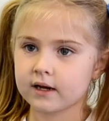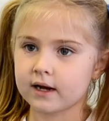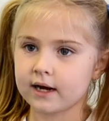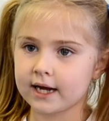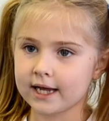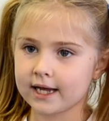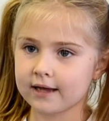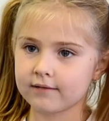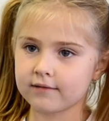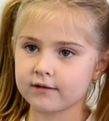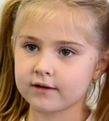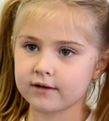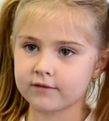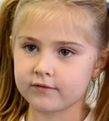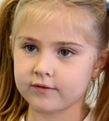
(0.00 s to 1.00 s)
I have learnt
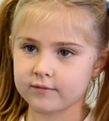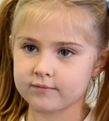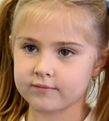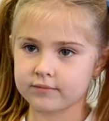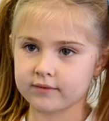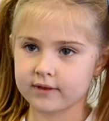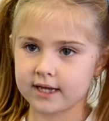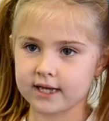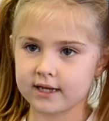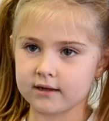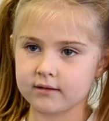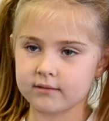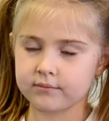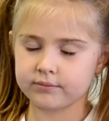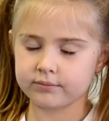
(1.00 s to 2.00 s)
from
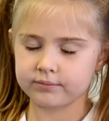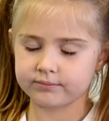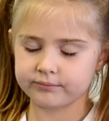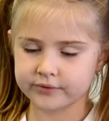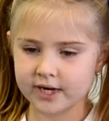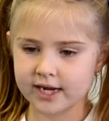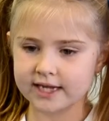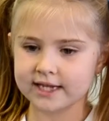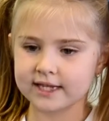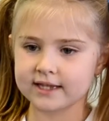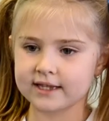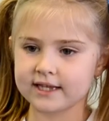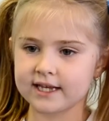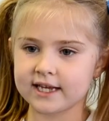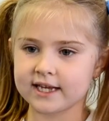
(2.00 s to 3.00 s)
praying the
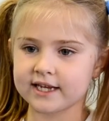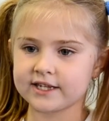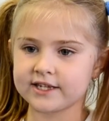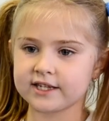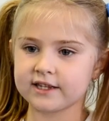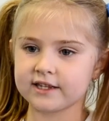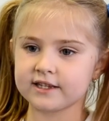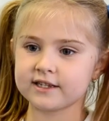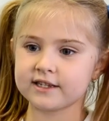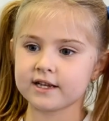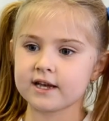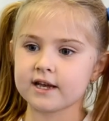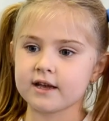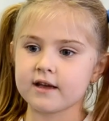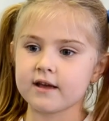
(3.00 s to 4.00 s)
Angelus
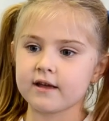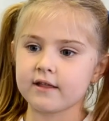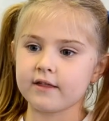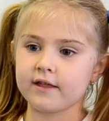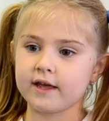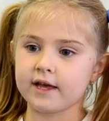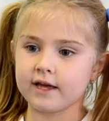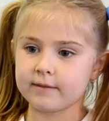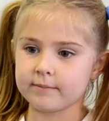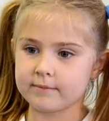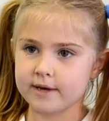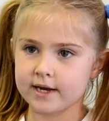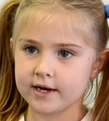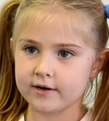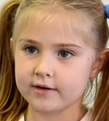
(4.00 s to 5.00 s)
that
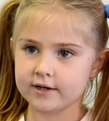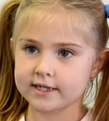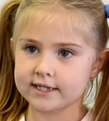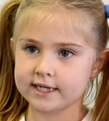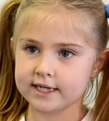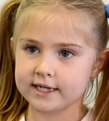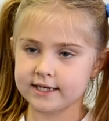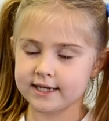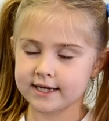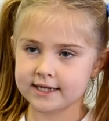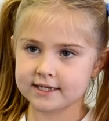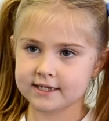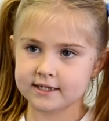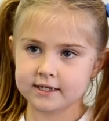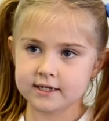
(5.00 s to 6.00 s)
Mary said yes,
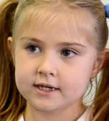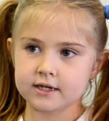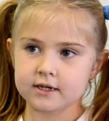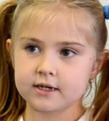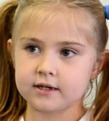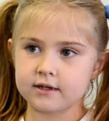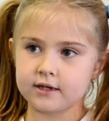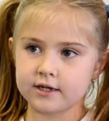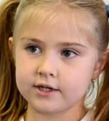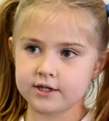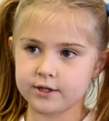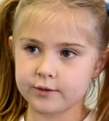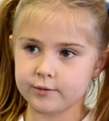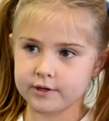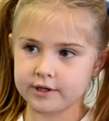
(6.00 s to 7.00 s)
that she
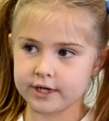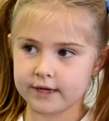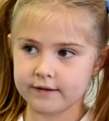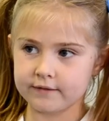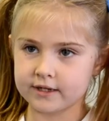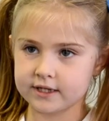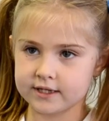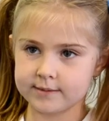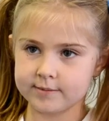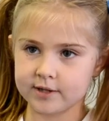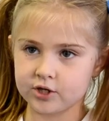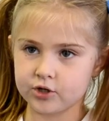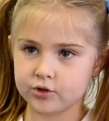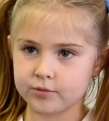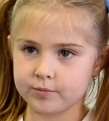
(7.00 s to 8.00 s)
will have the
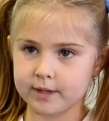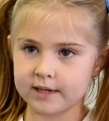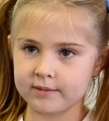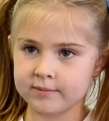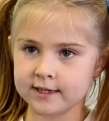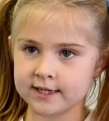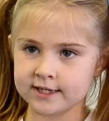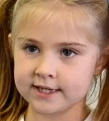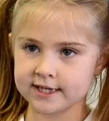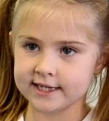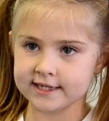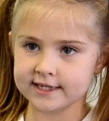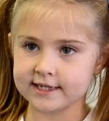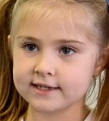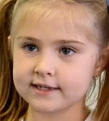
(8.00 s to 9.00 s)
special baby
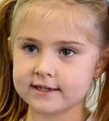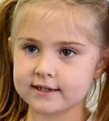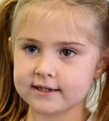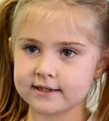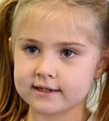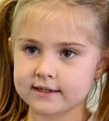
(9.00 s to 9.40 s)
Jesus.